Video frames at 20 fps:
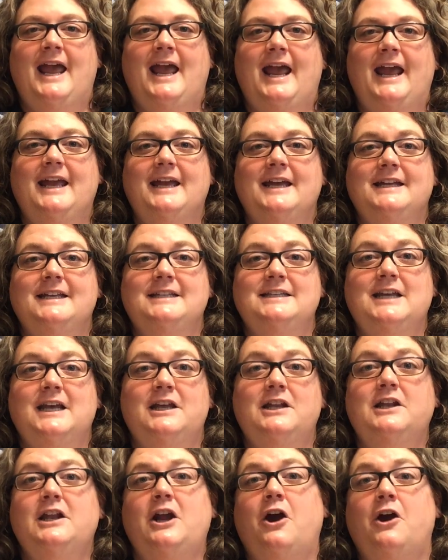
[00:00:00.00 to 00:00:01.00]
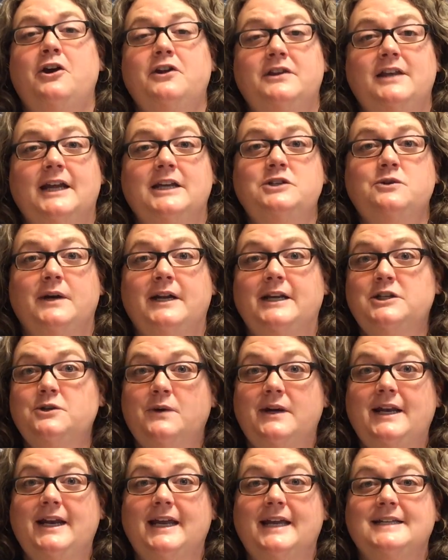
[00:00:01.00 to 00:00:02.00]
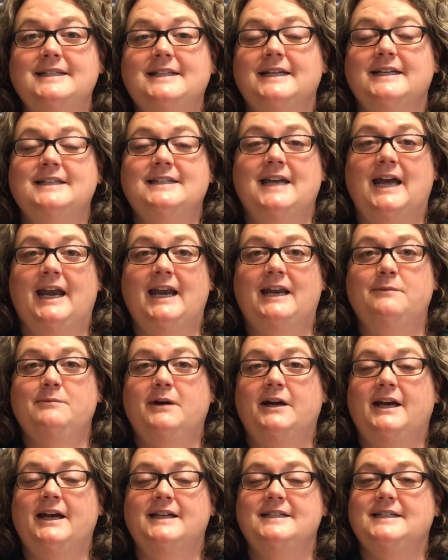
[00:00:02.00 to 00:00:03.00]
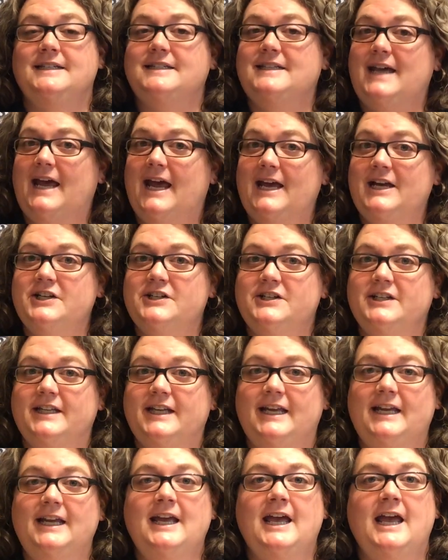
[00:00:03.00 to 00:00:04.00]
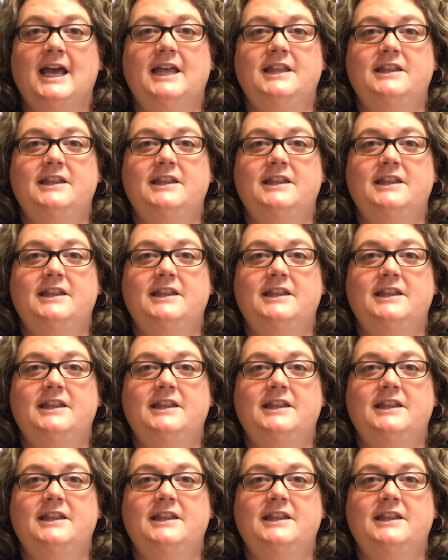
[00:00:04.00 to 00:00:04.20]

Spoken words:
And Earth Day 2020 is exciting because it's actually